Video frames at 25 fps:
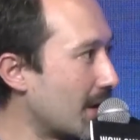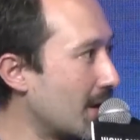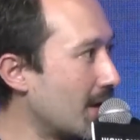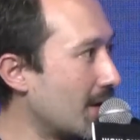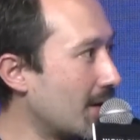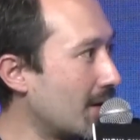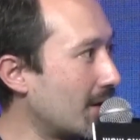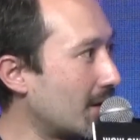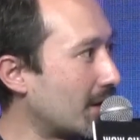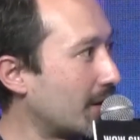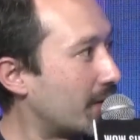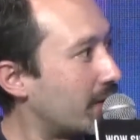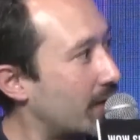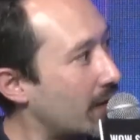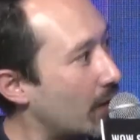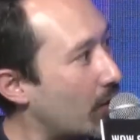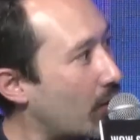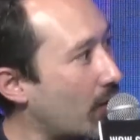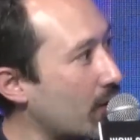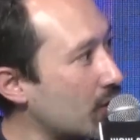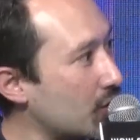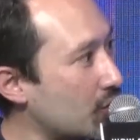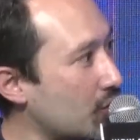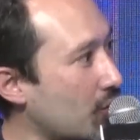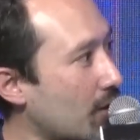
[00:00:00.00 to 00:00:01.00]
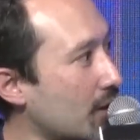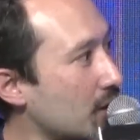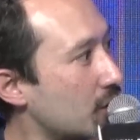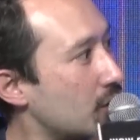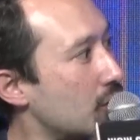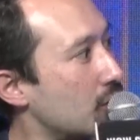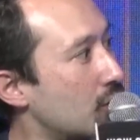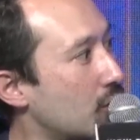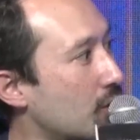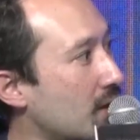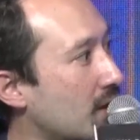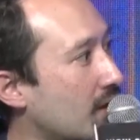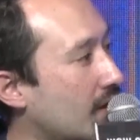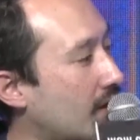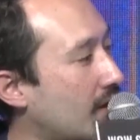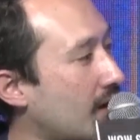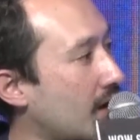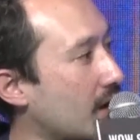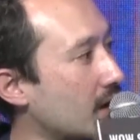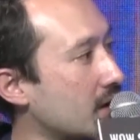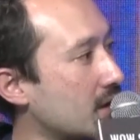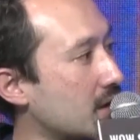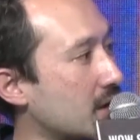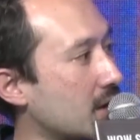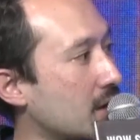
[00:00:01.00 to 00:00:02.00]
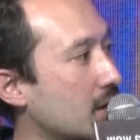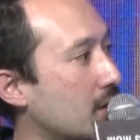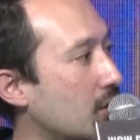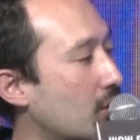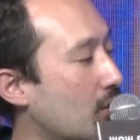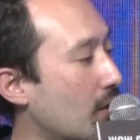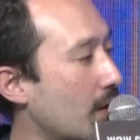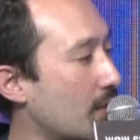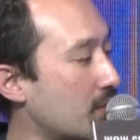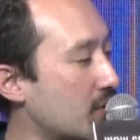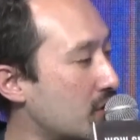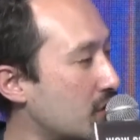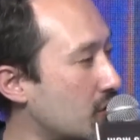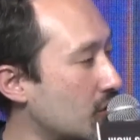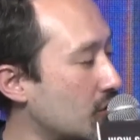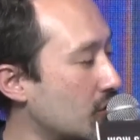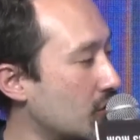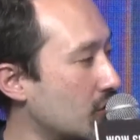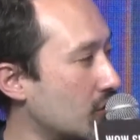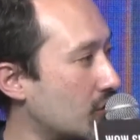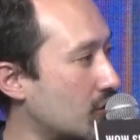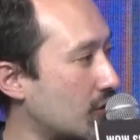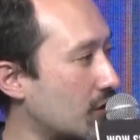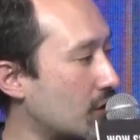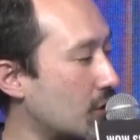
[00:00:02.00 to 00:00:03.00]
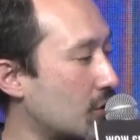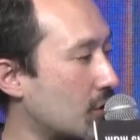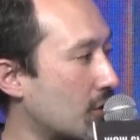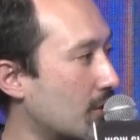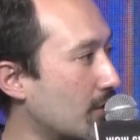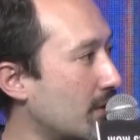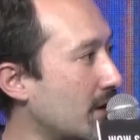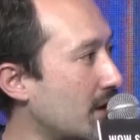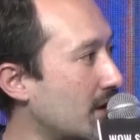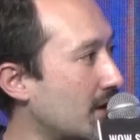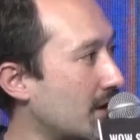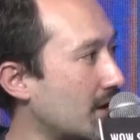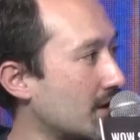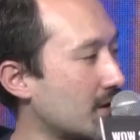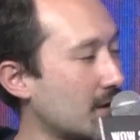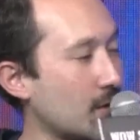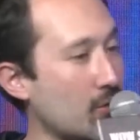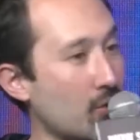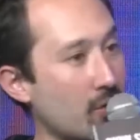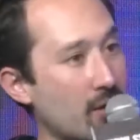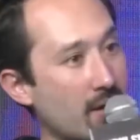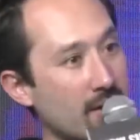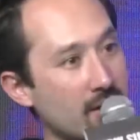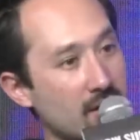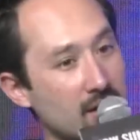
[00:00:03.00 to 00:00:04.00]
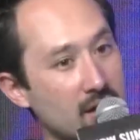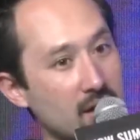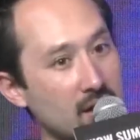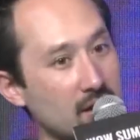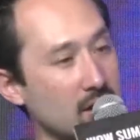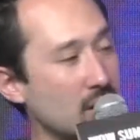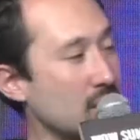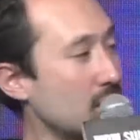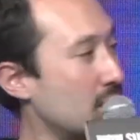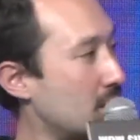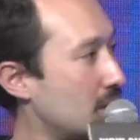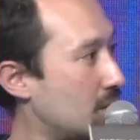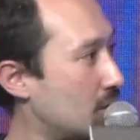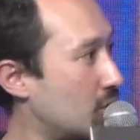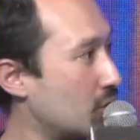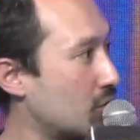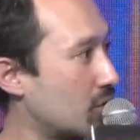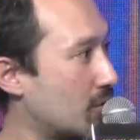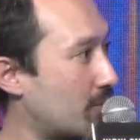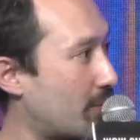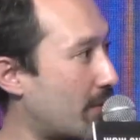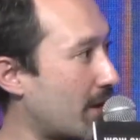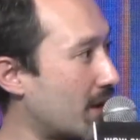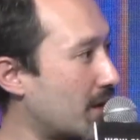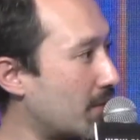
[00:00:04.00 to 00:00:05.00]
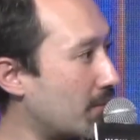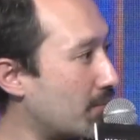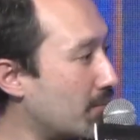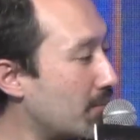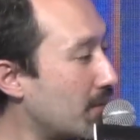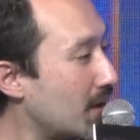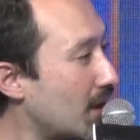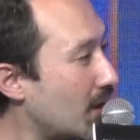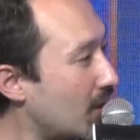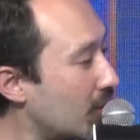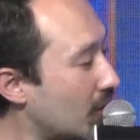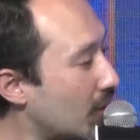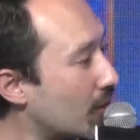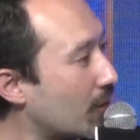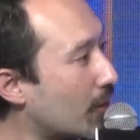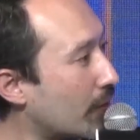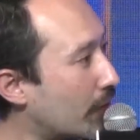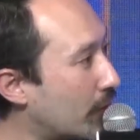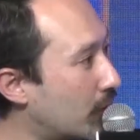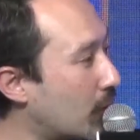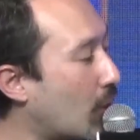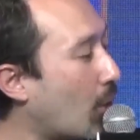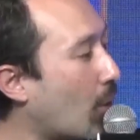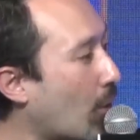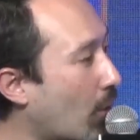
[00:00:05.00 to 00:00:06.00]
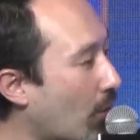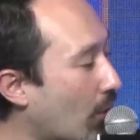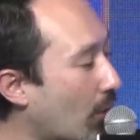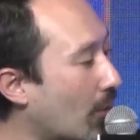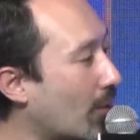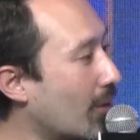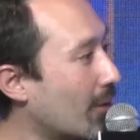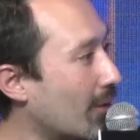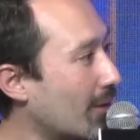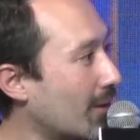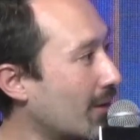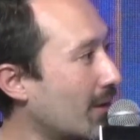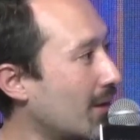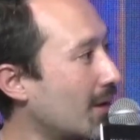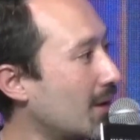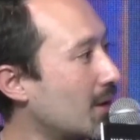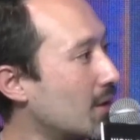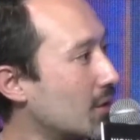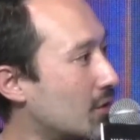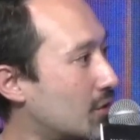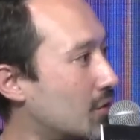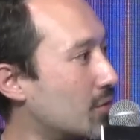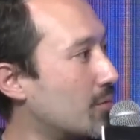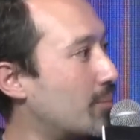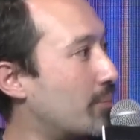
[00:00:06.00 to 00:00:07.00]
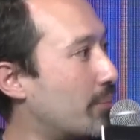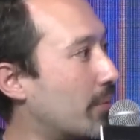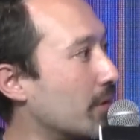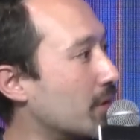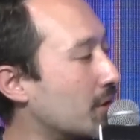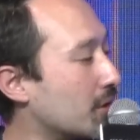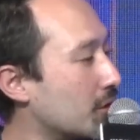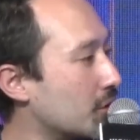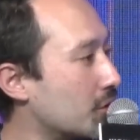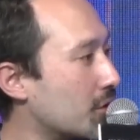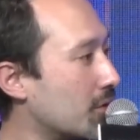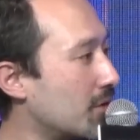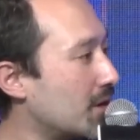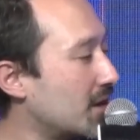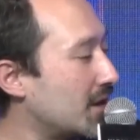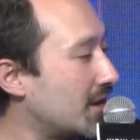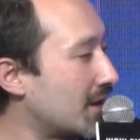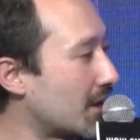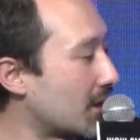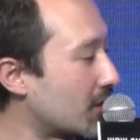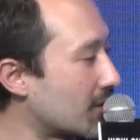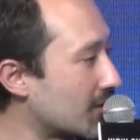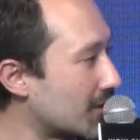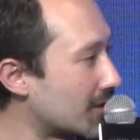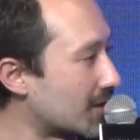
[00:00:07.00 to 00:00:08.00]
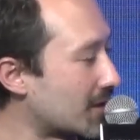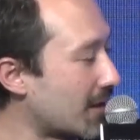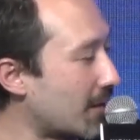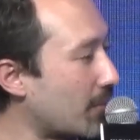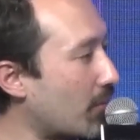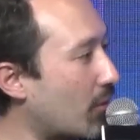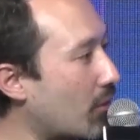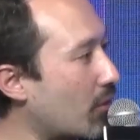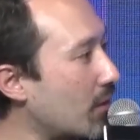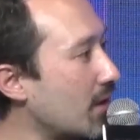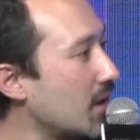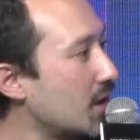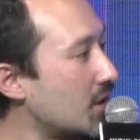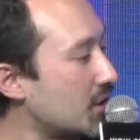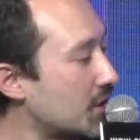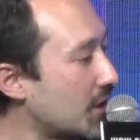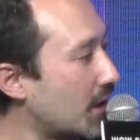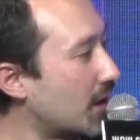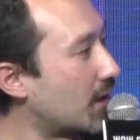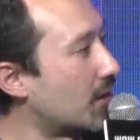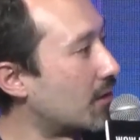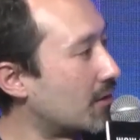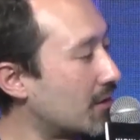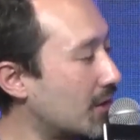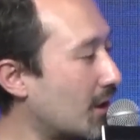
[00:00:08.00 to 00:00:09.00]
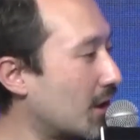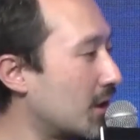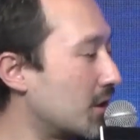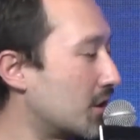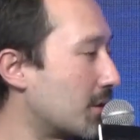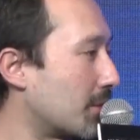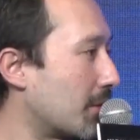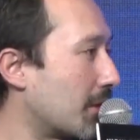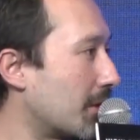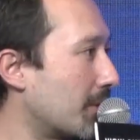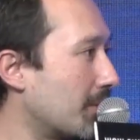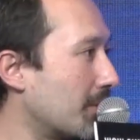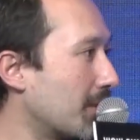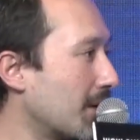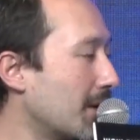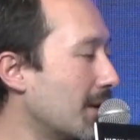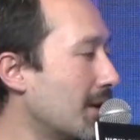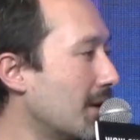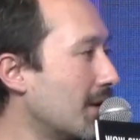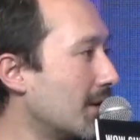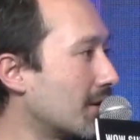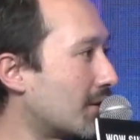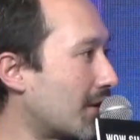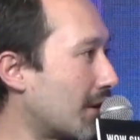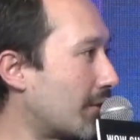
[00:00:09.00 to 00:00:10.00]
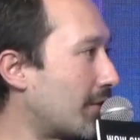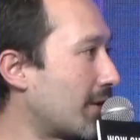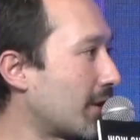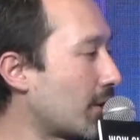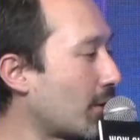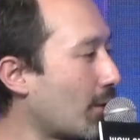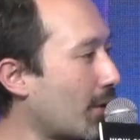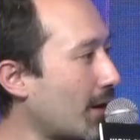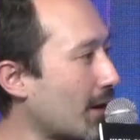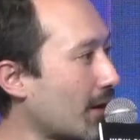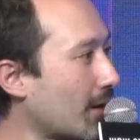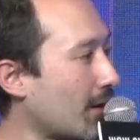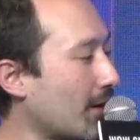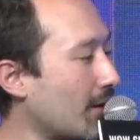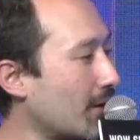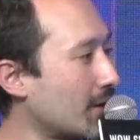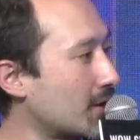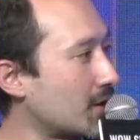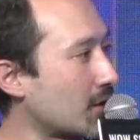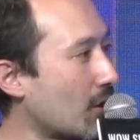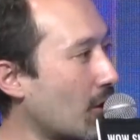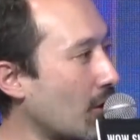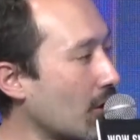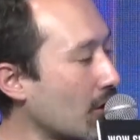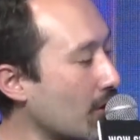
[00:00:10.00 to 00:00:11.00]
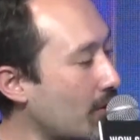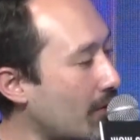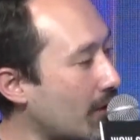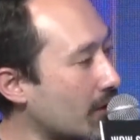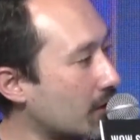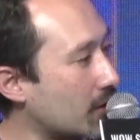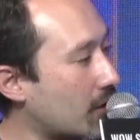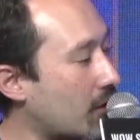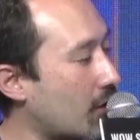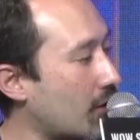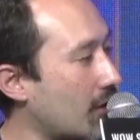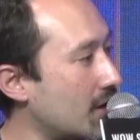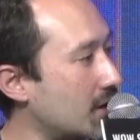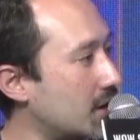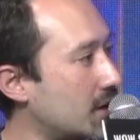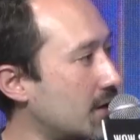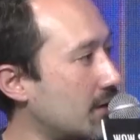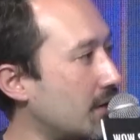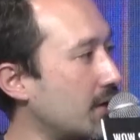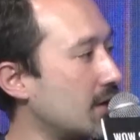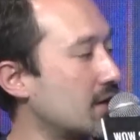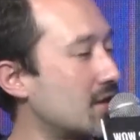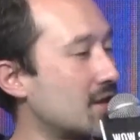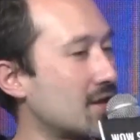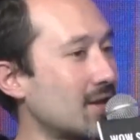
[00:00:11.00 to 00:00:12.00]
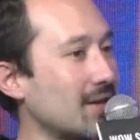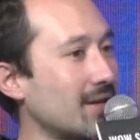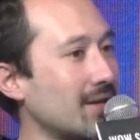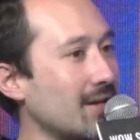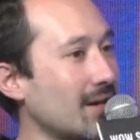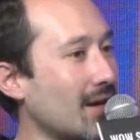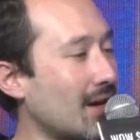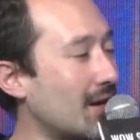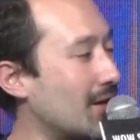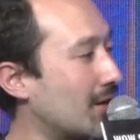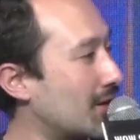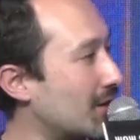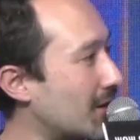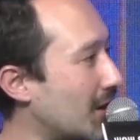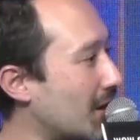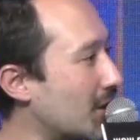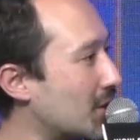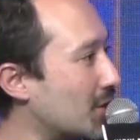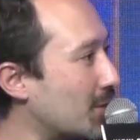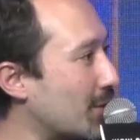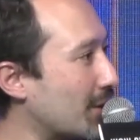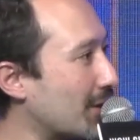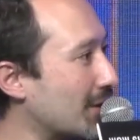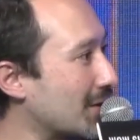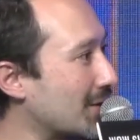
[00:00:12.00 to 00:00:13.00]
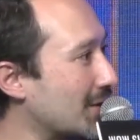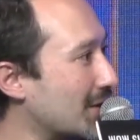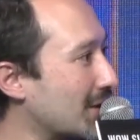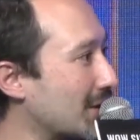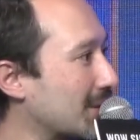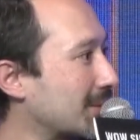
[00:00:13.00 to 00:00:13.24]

If they were trying to doing that in Web2 traditional media, they would have needed to spend millions of dollars to potentially get the same reach and engagement. So I think right now it's all about creativity and engagement.